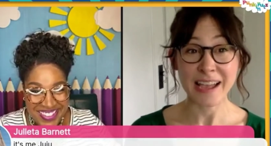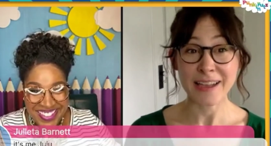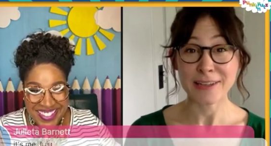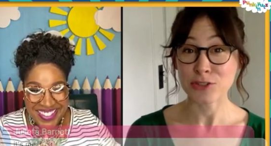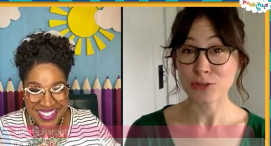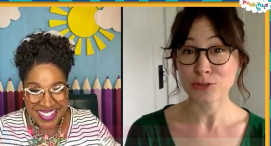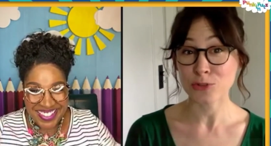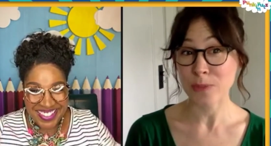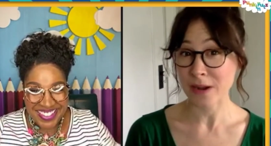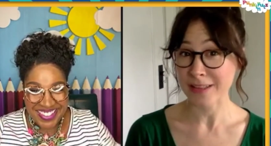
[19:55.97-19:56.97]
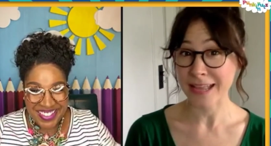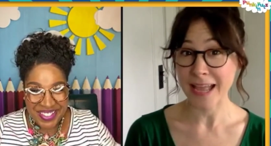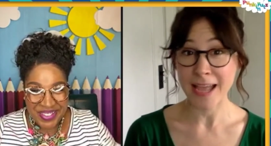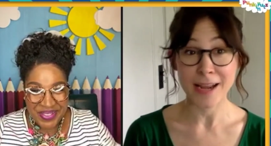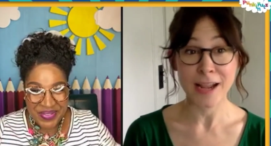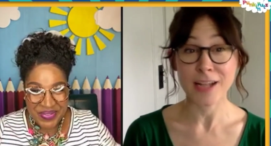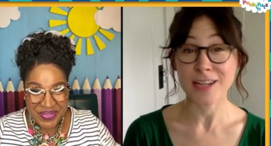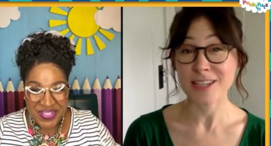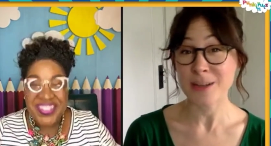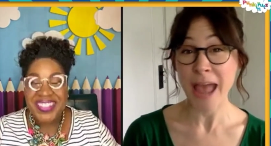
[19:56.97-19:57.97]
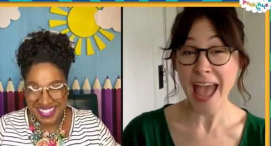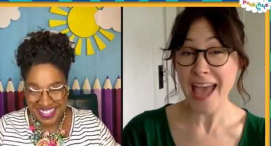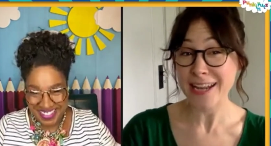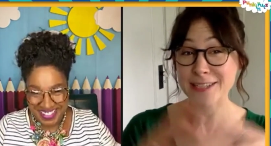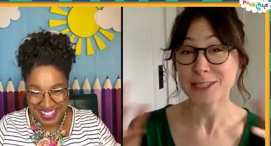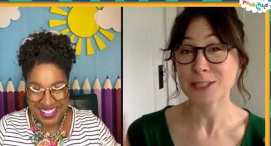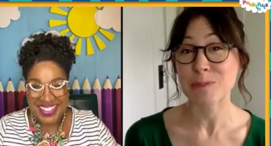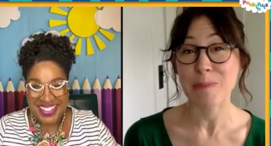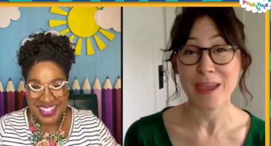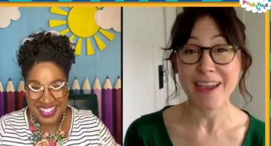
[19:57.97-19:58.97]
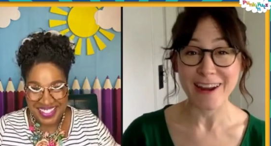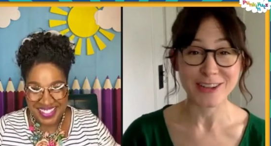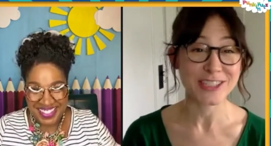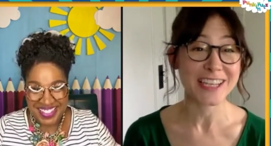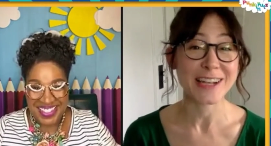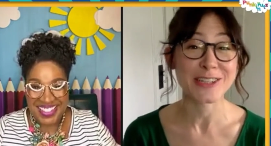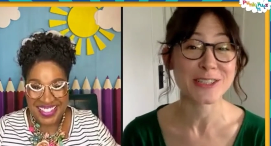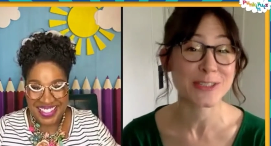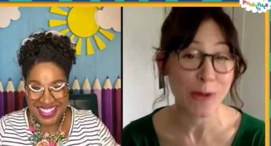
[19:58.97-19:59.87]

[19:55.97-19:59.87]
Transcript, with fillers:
Speaker 1: and Juju apparently had had it to spare. She had so